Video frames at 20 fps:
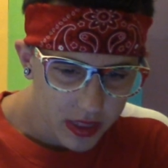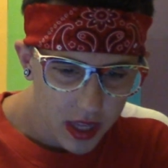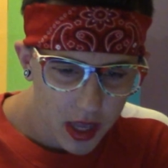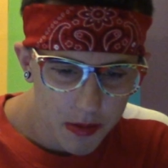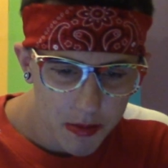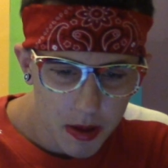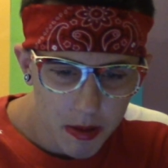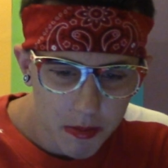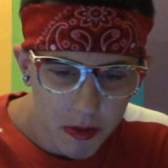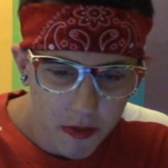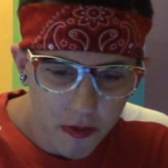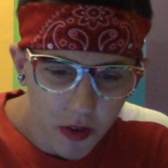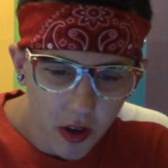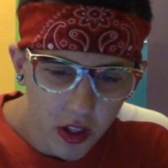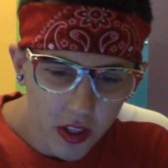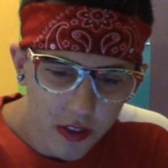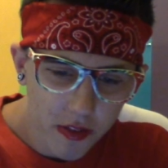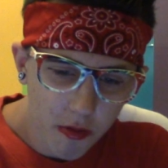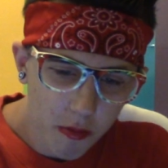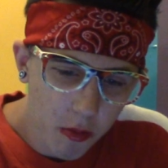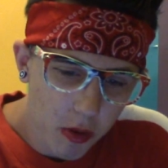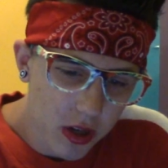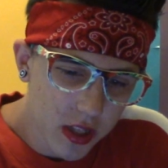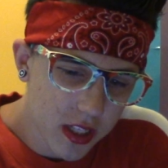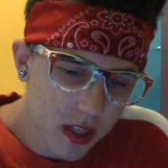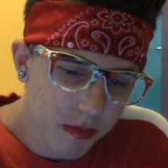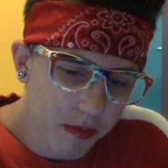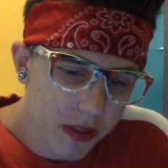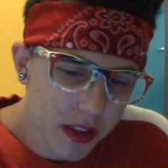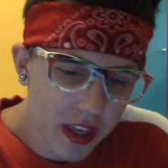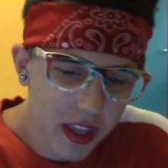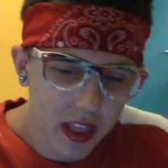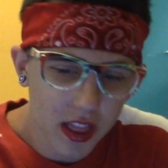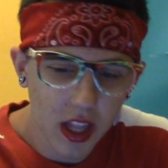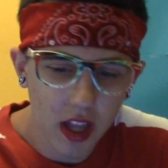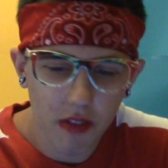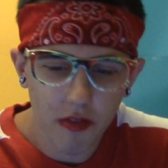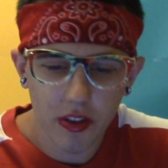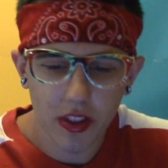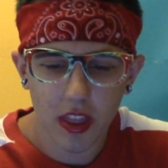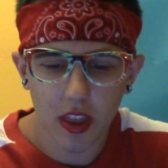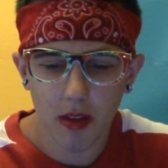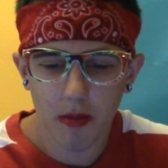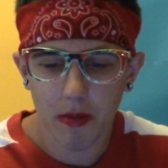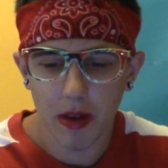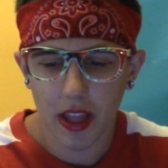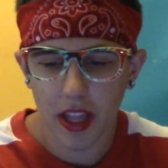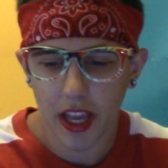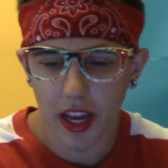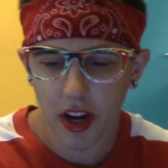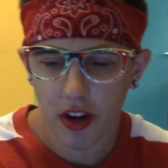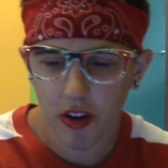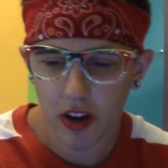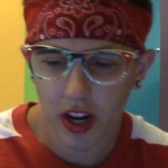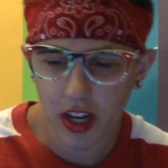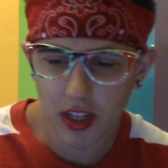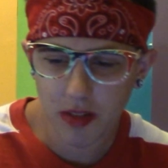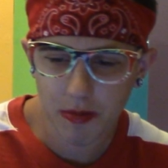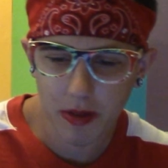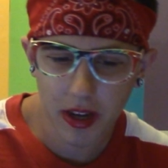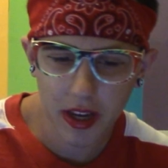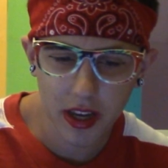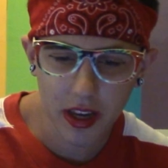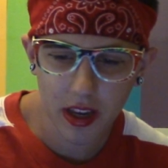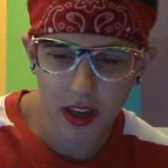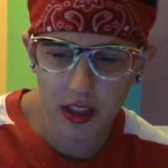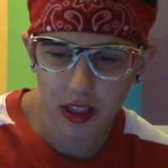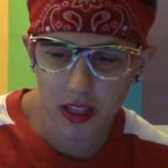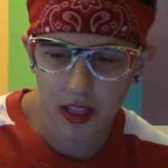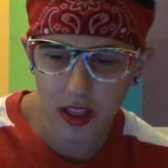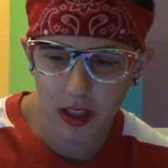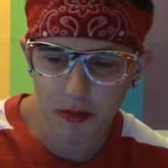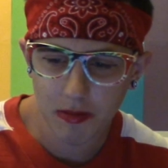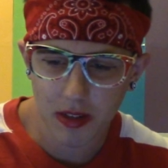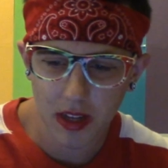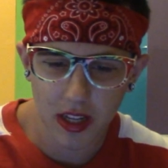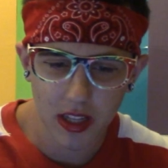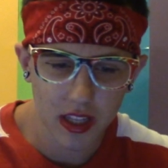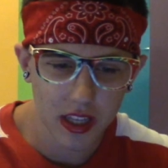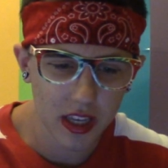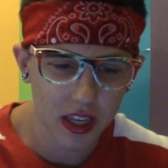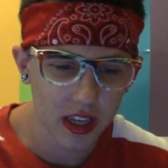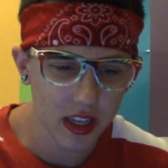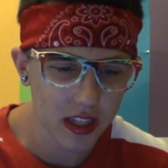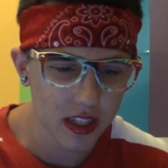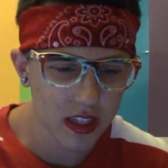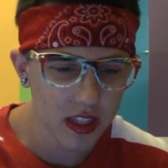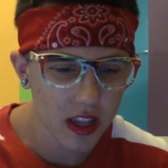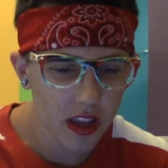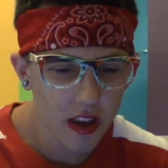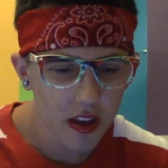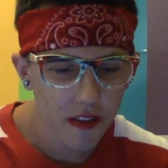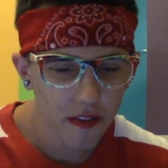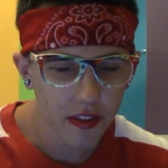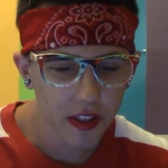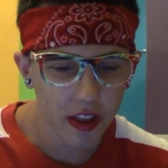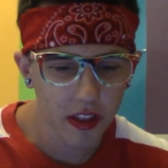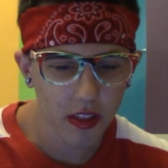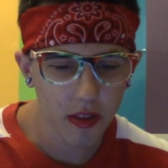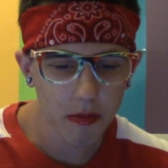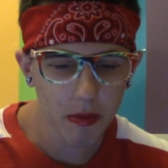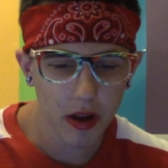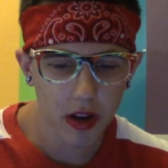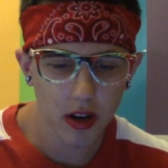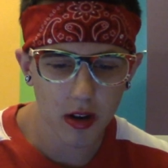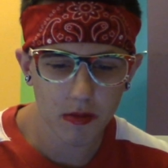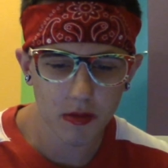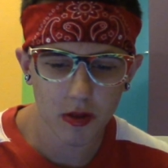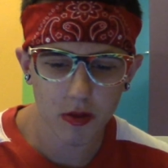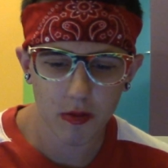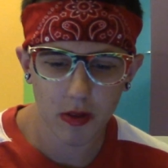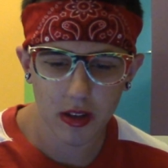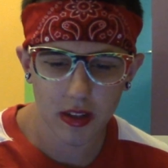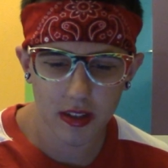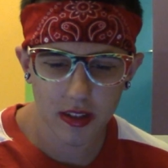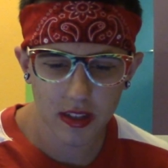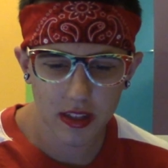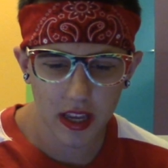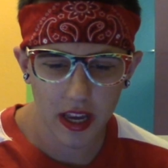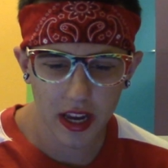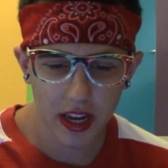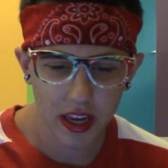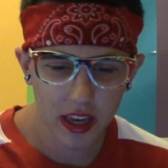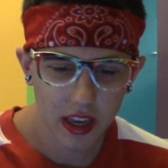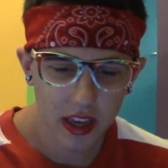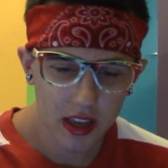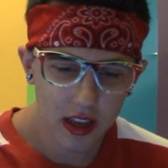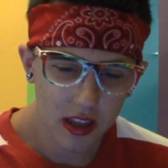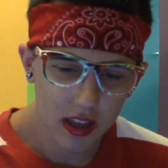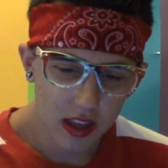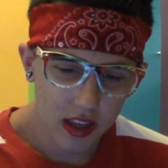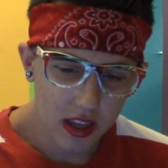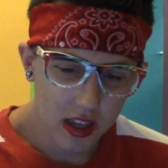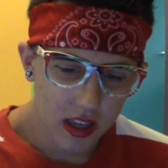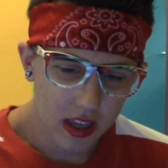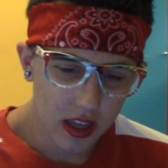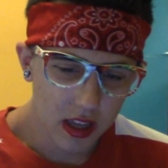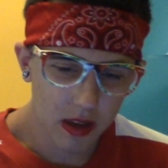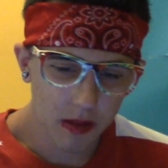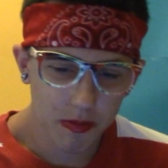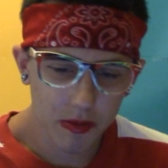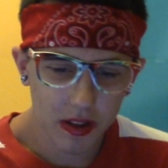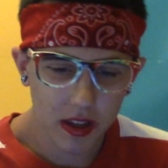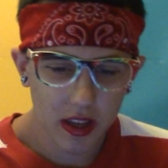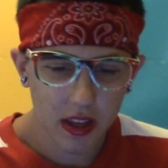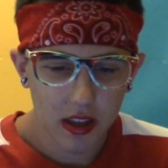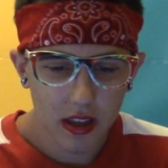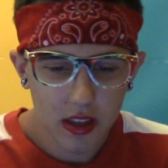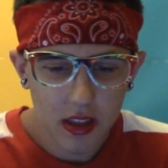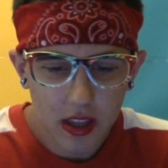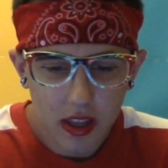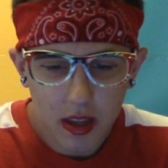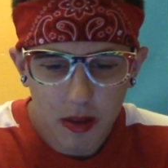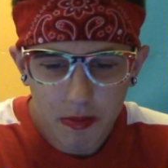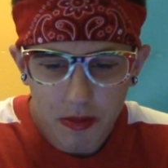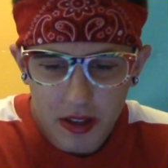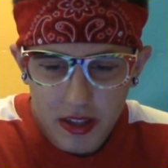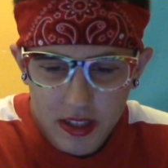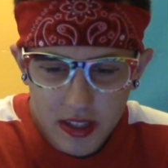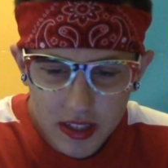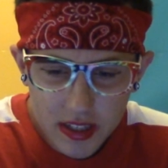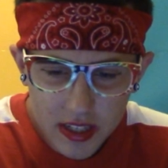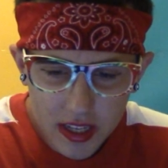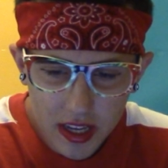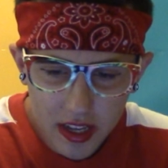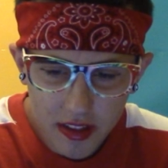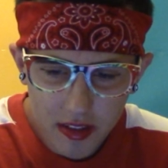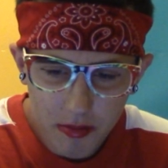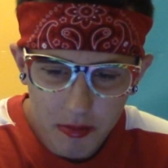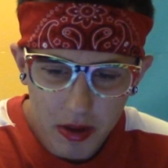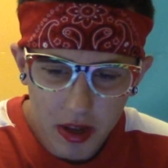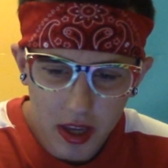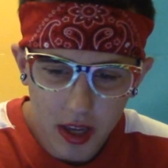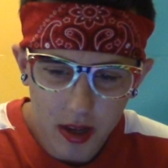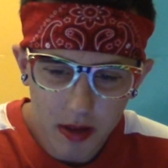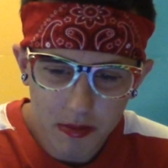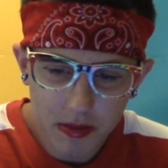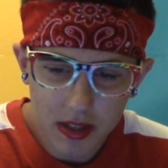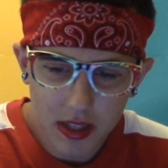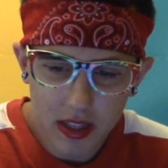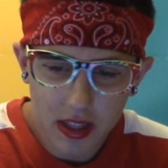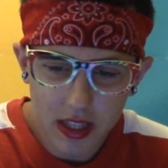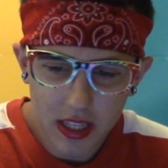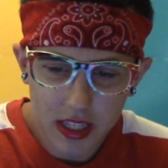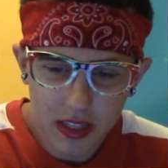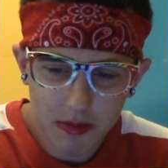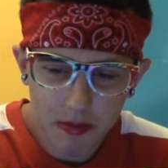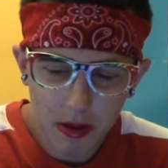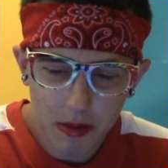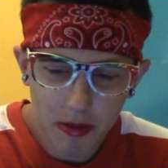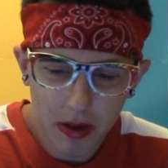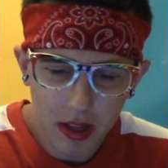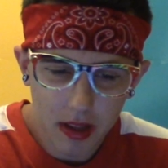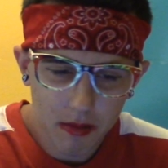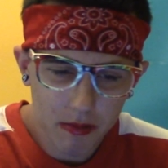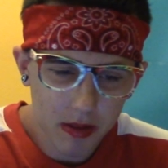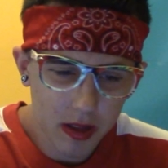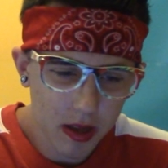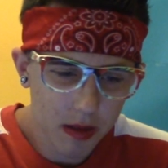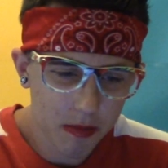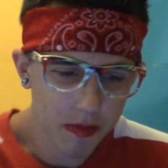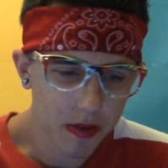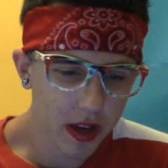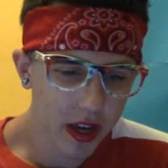It made me fall even more deeply in love with him, and I crashed my lips onto his, flailing my arms around his neck. He, play, he placed his hands on my hips and licked my bottom lip.